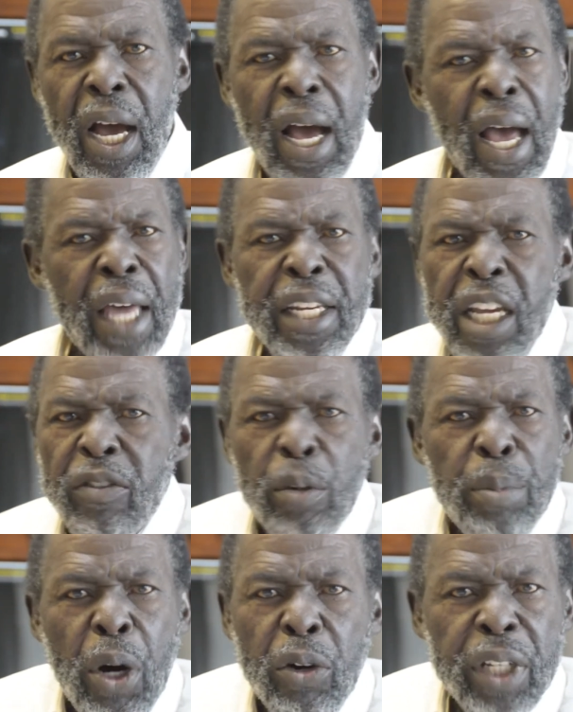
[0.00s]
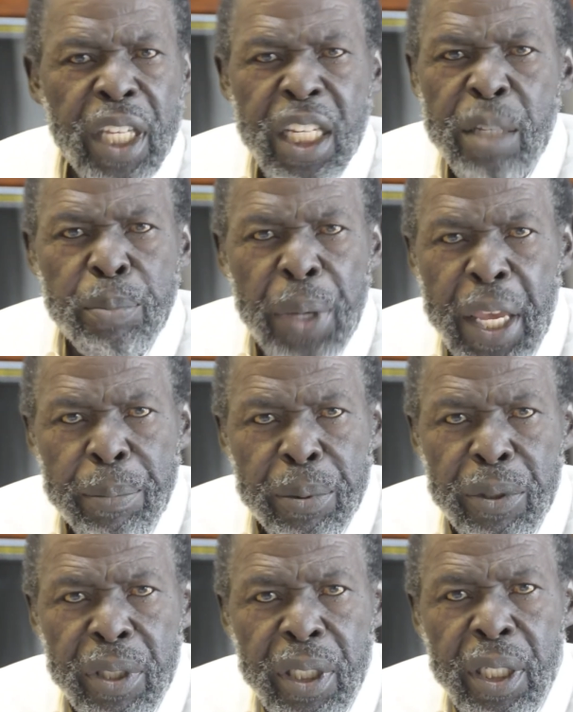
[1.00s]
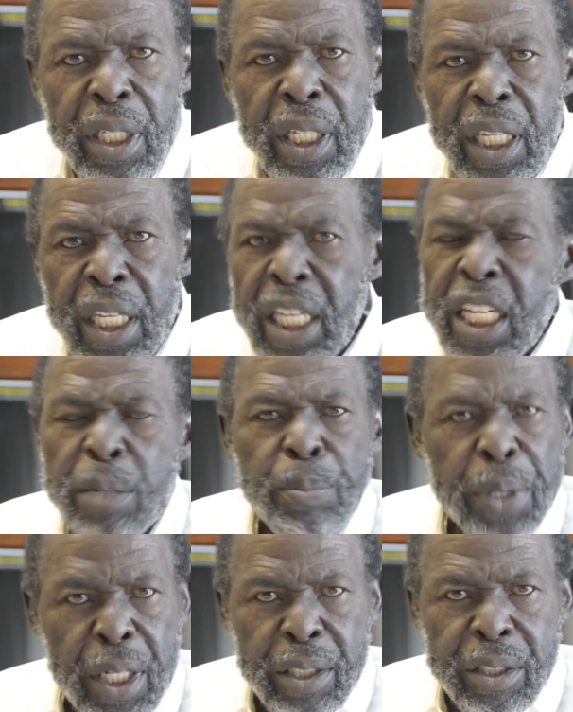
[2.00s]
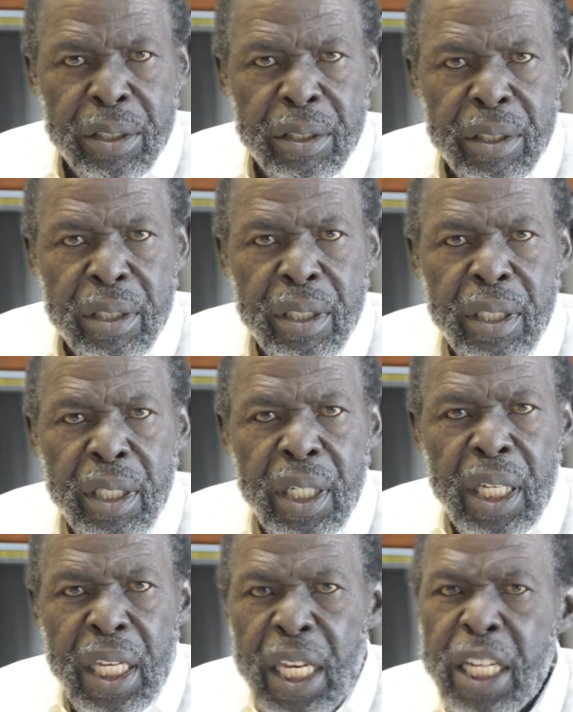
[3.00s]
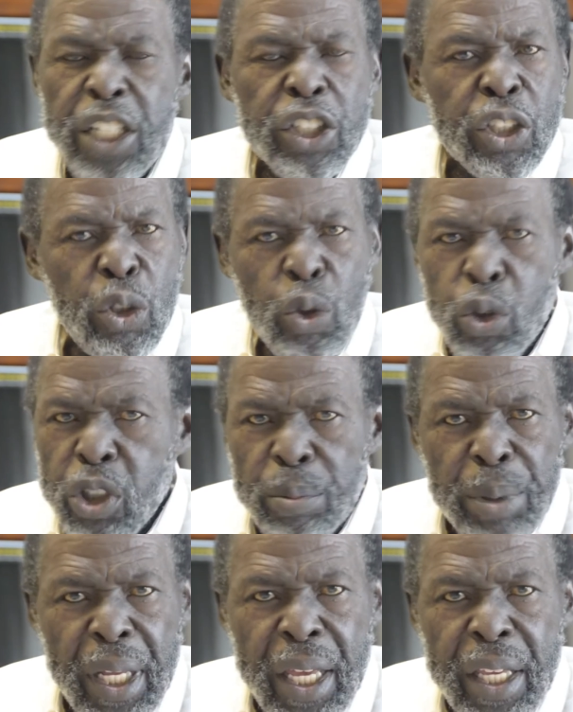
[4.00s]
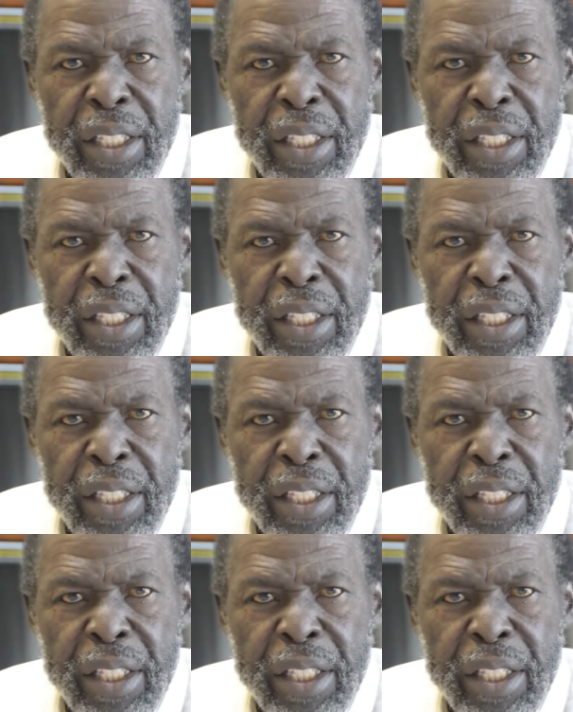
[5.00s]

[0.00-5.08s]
I never bought any paper, any pencils, any school supplies.